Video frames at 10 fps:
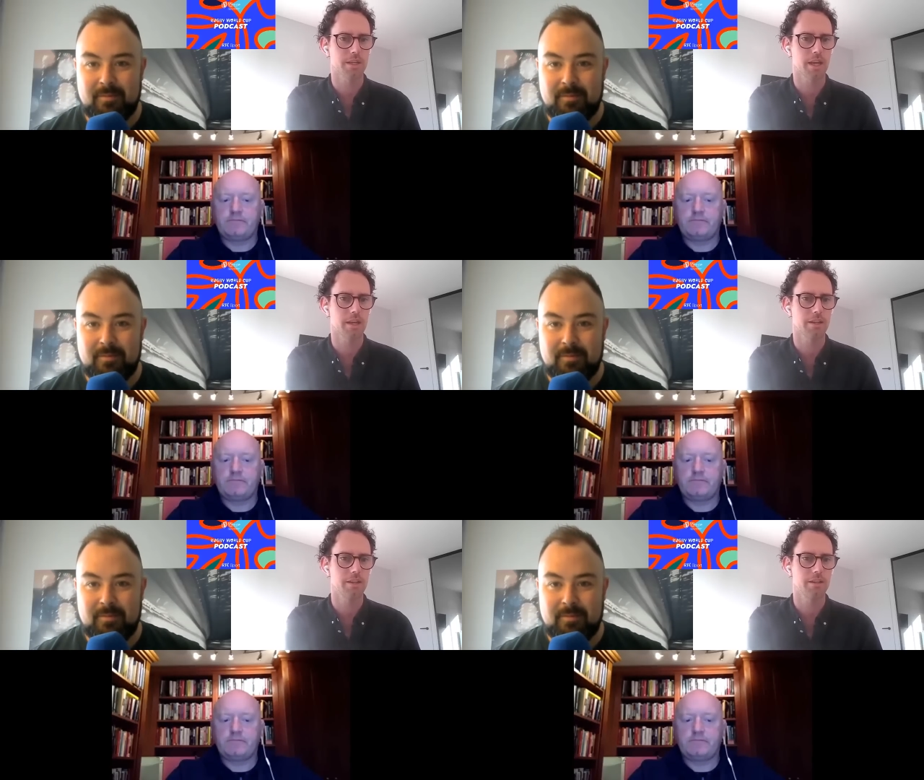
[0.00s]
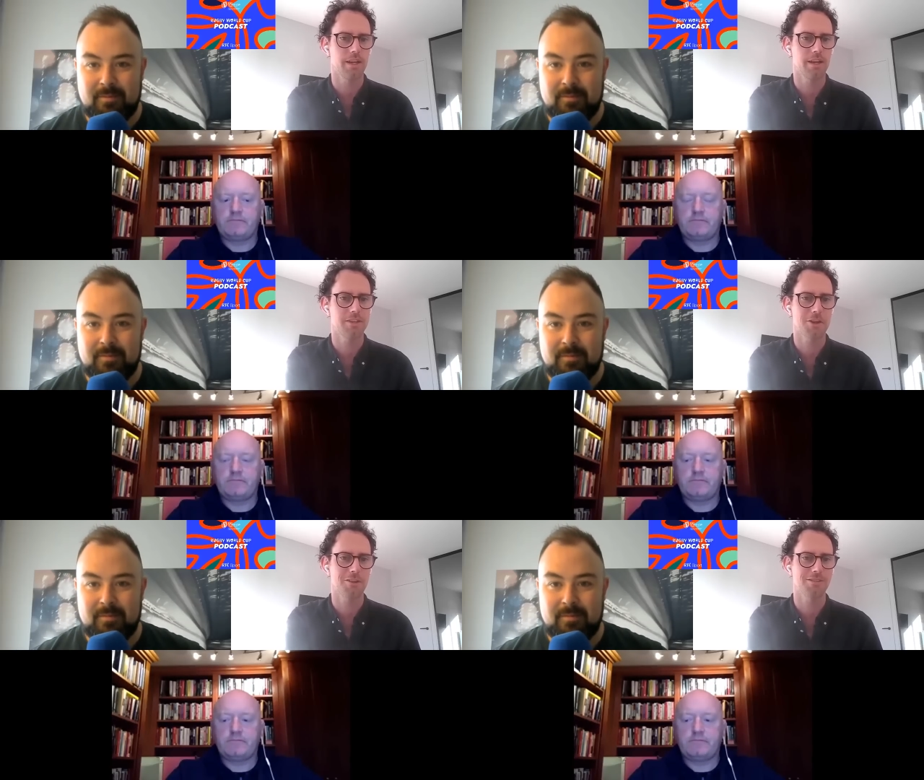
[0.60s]
Speaker 1: once again.
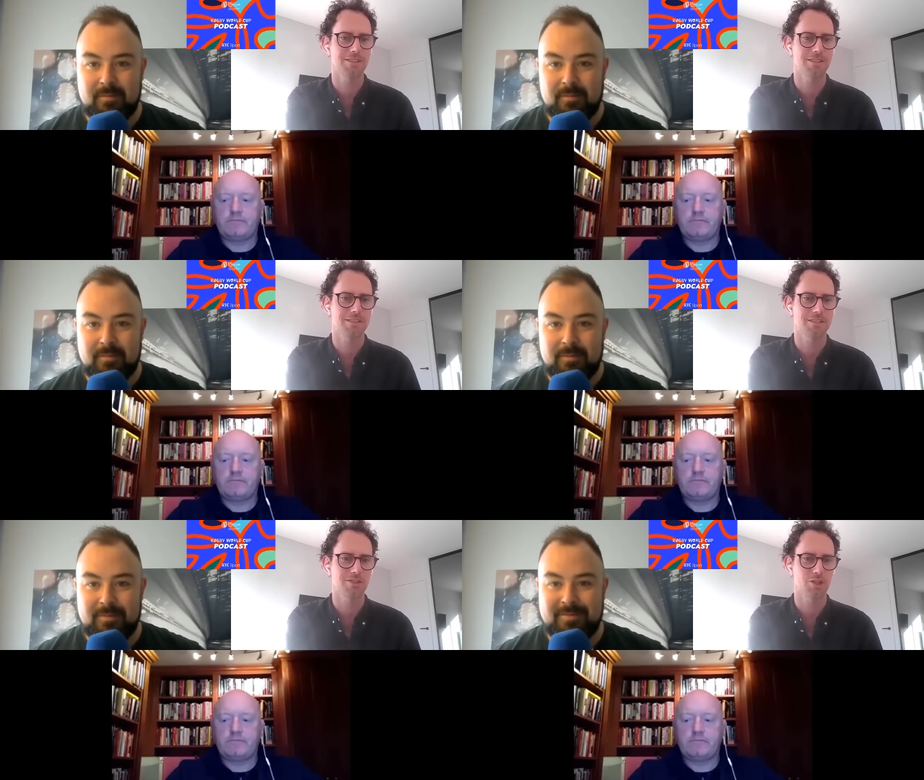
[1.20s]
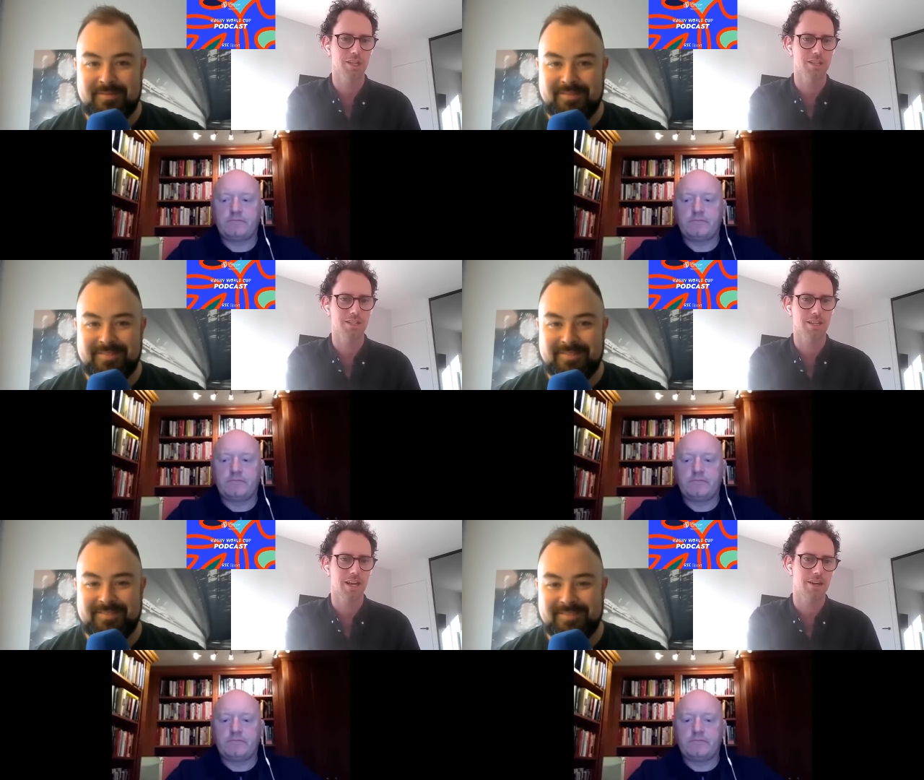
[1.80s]
Eddie Jones isn't just